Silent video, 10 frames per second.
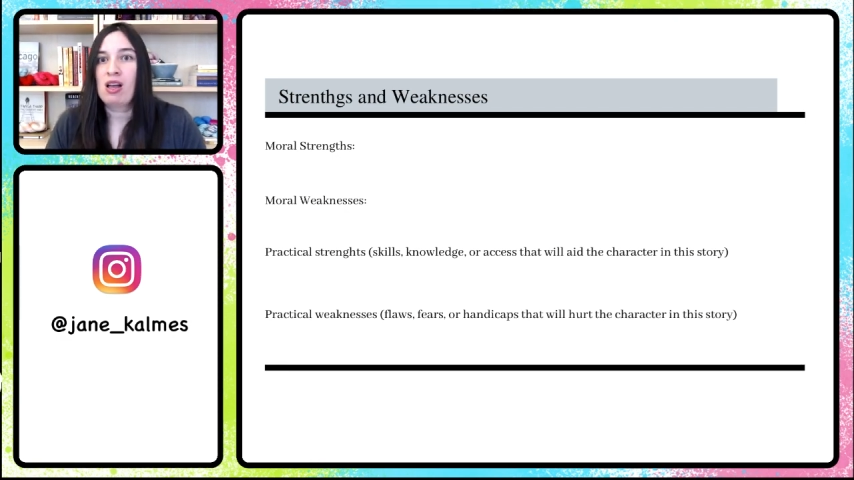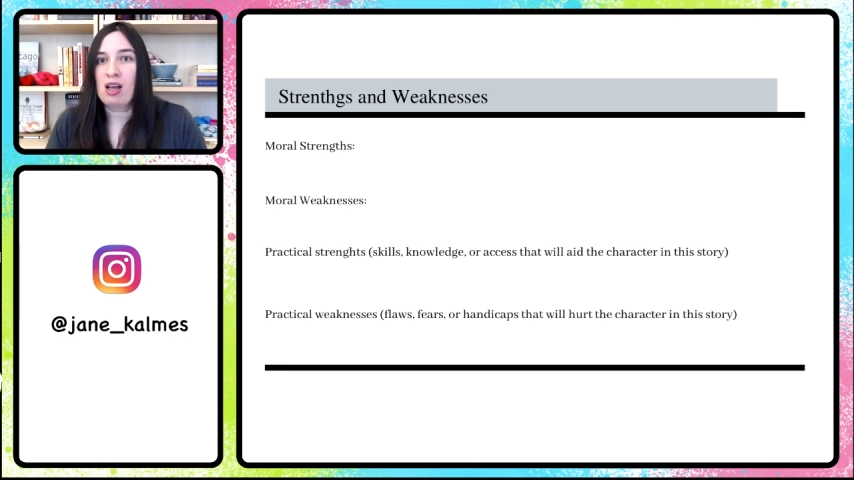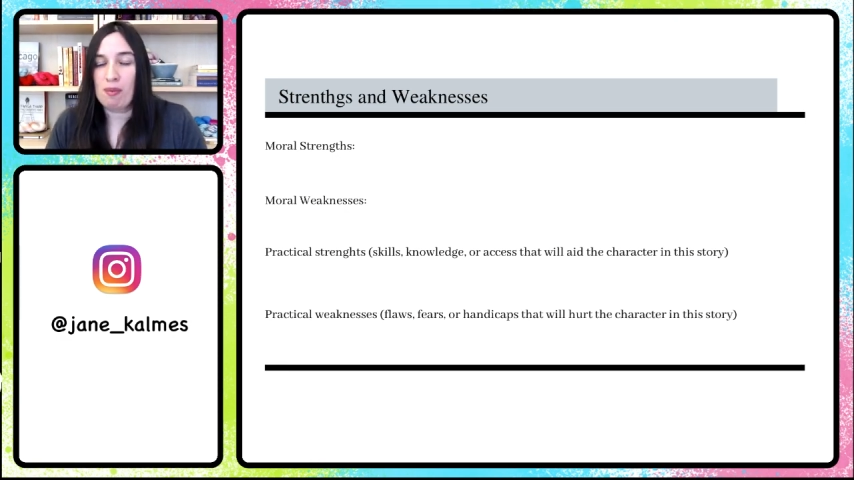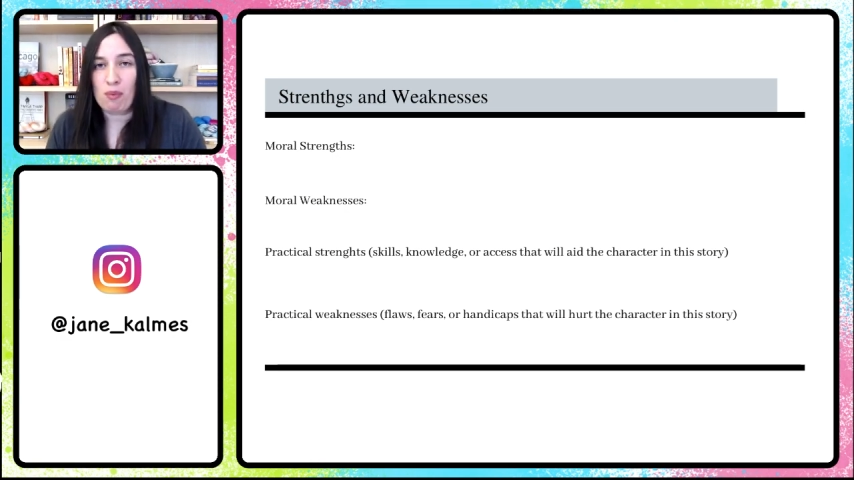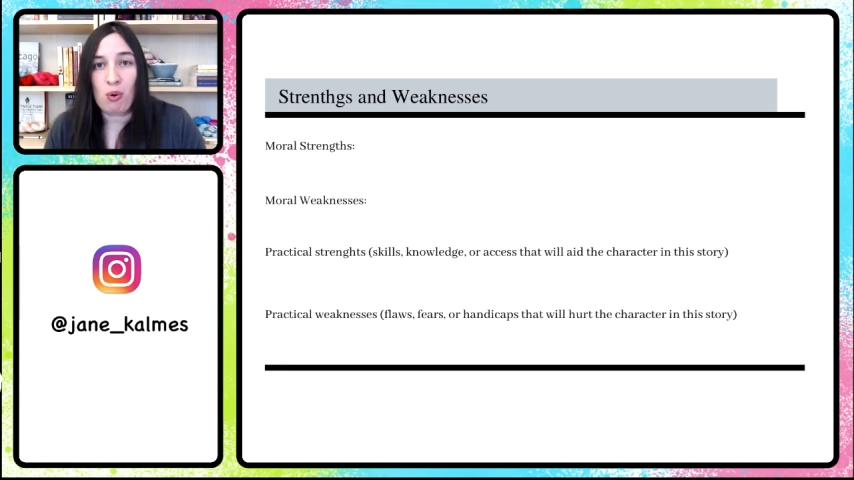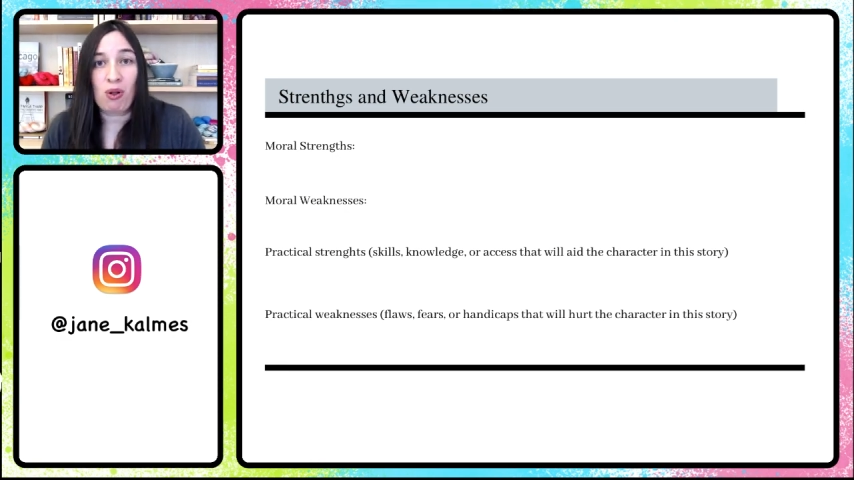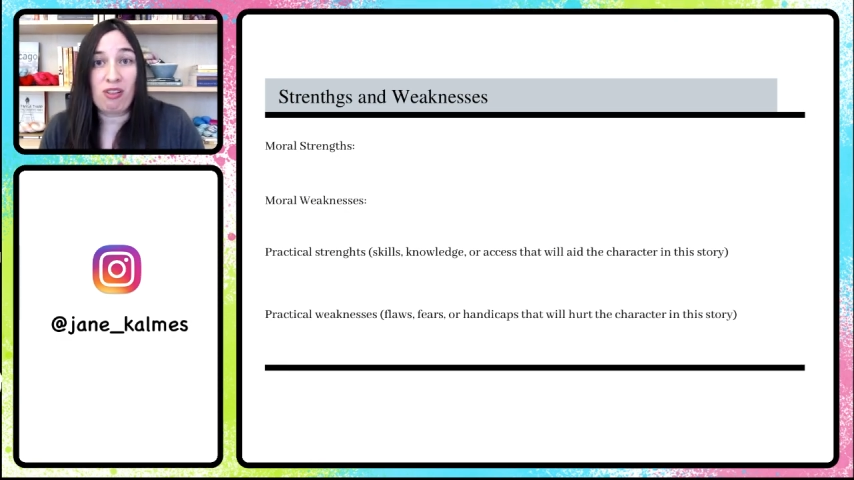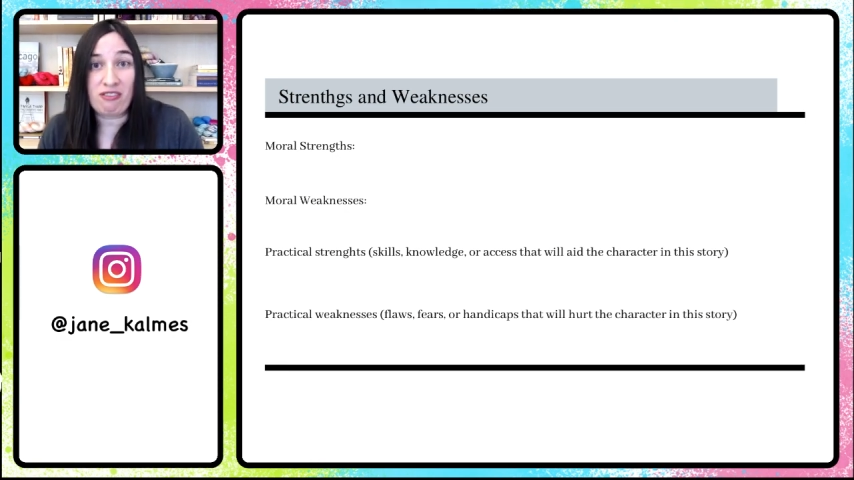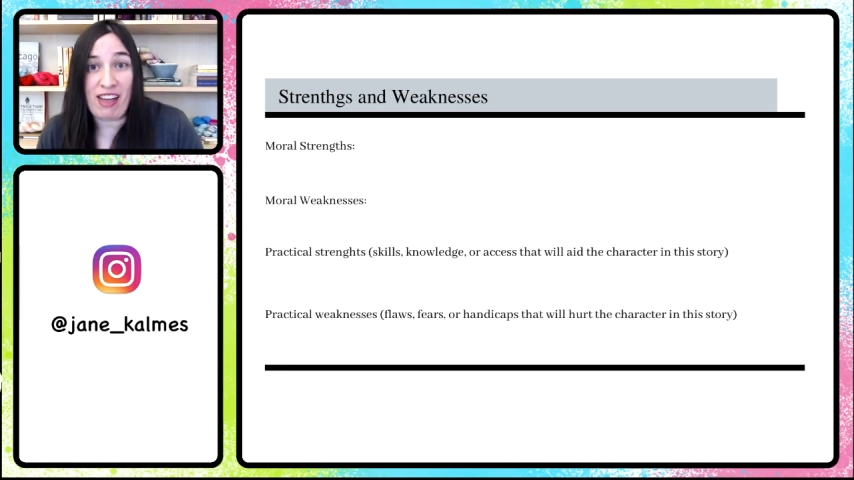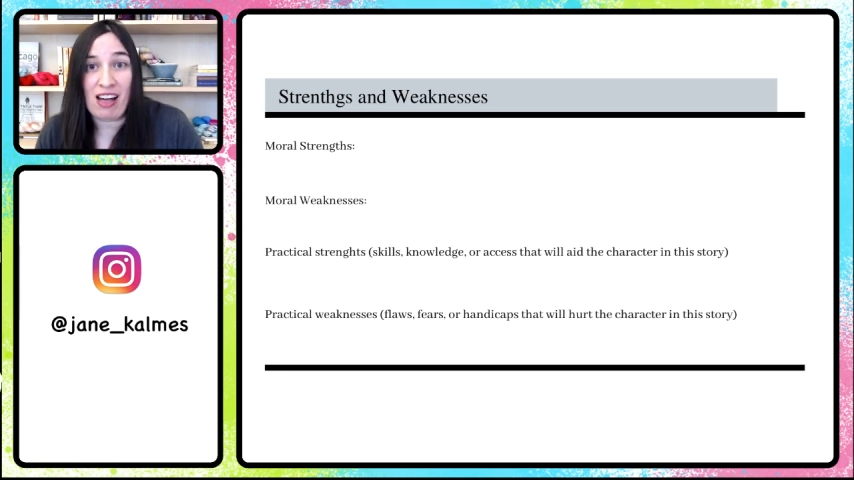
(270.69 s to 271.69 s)
moral
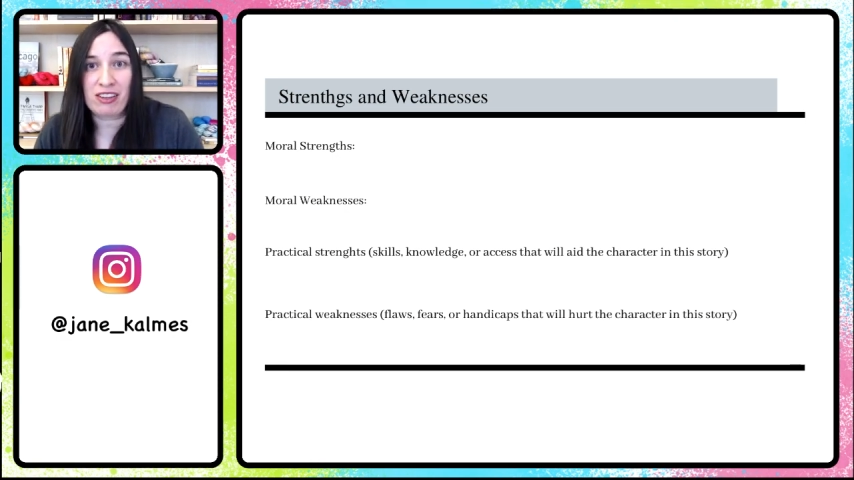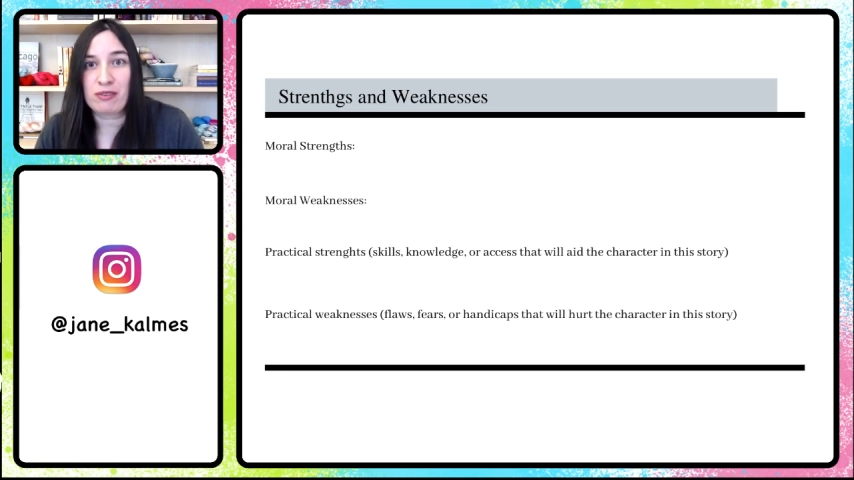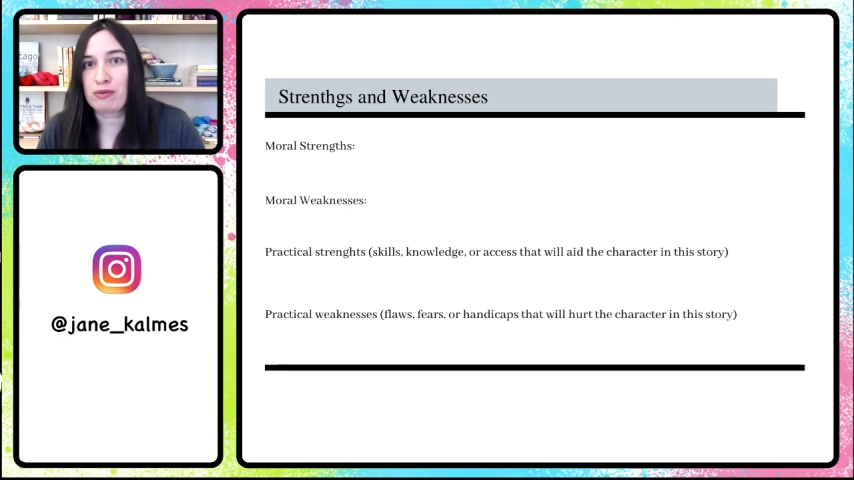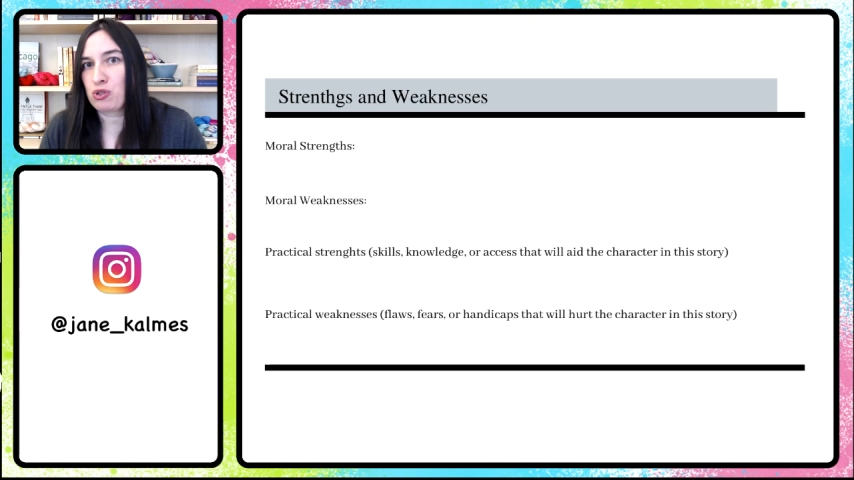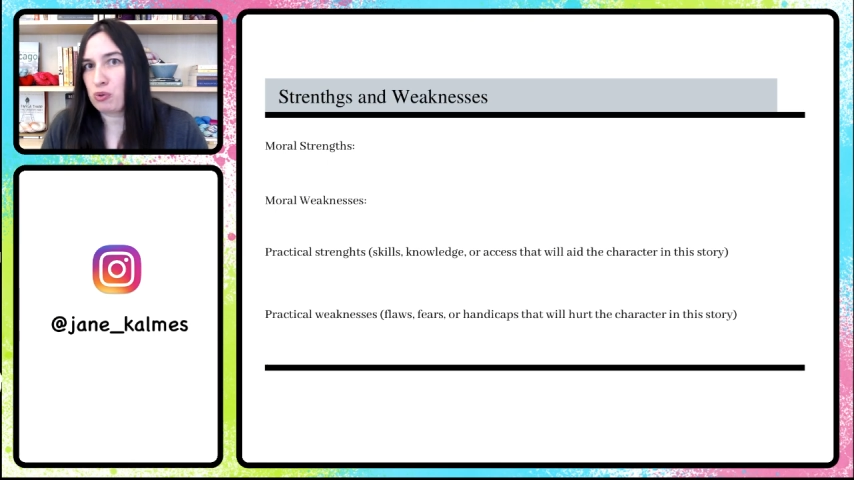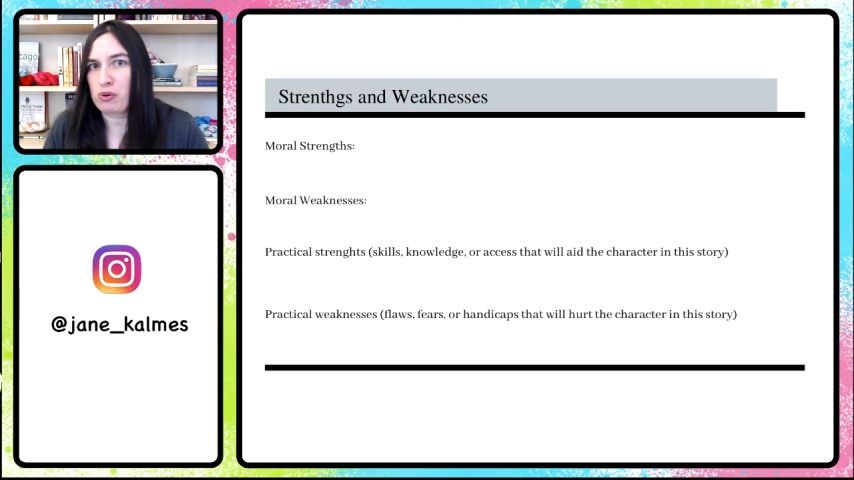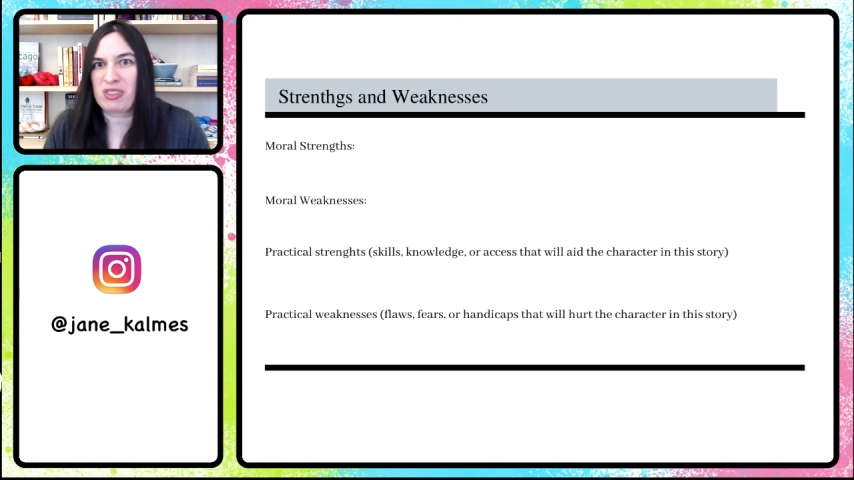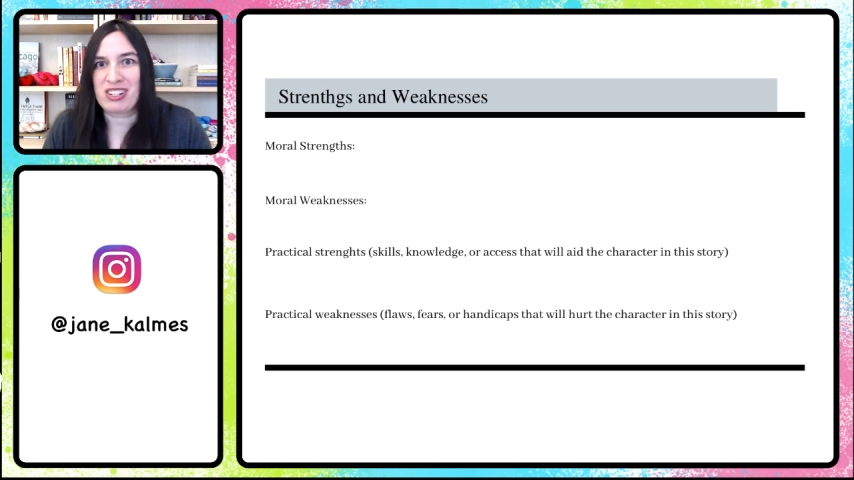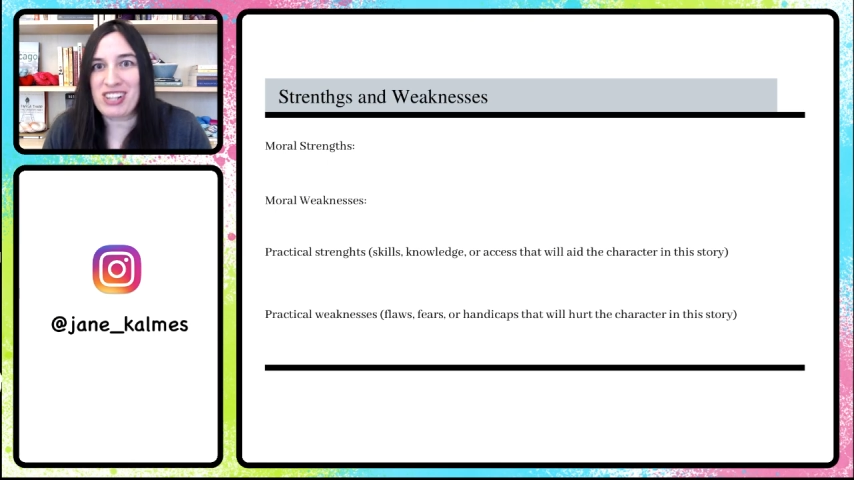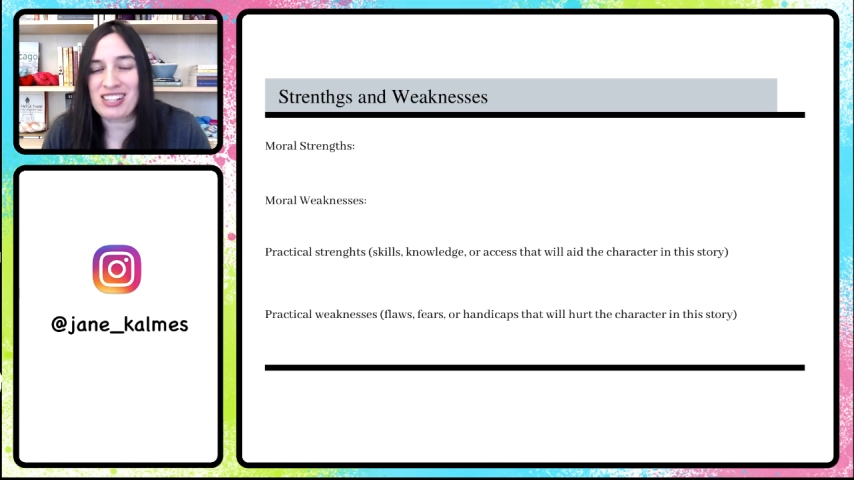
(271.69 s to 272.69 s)
values, truth
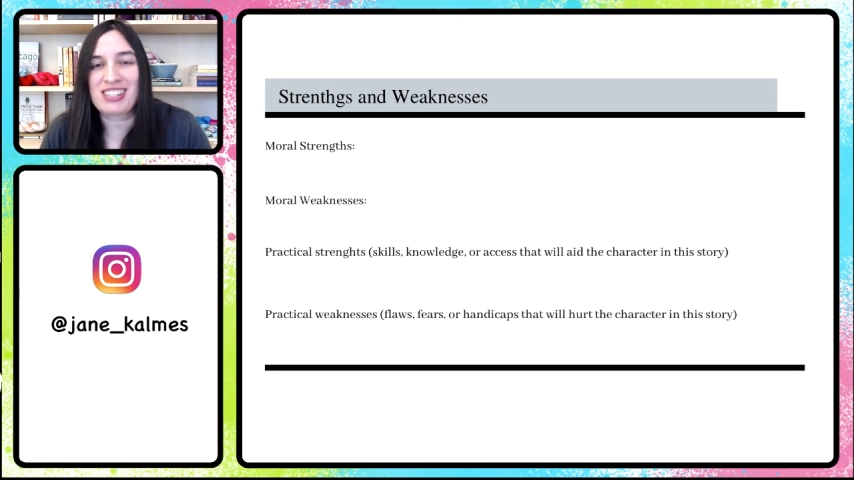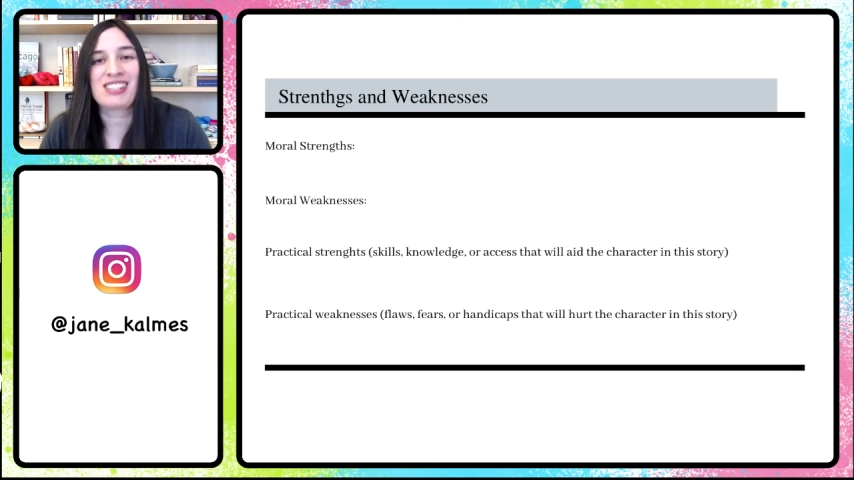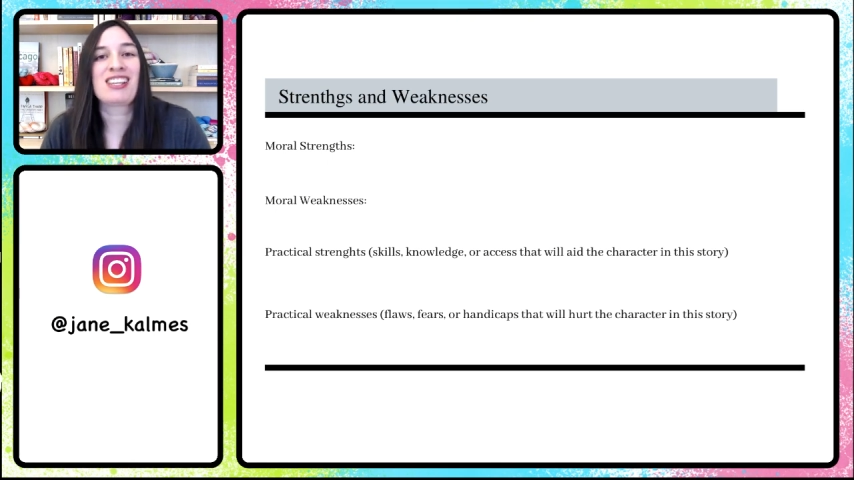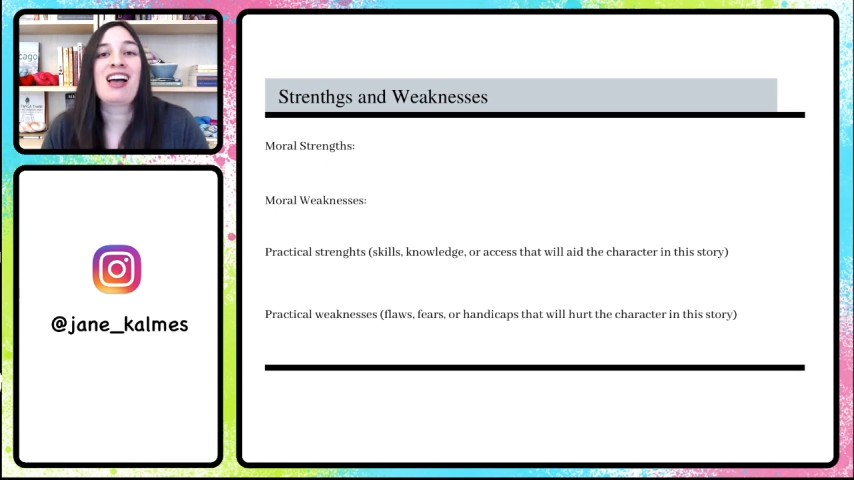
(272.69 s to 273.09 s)
and justice.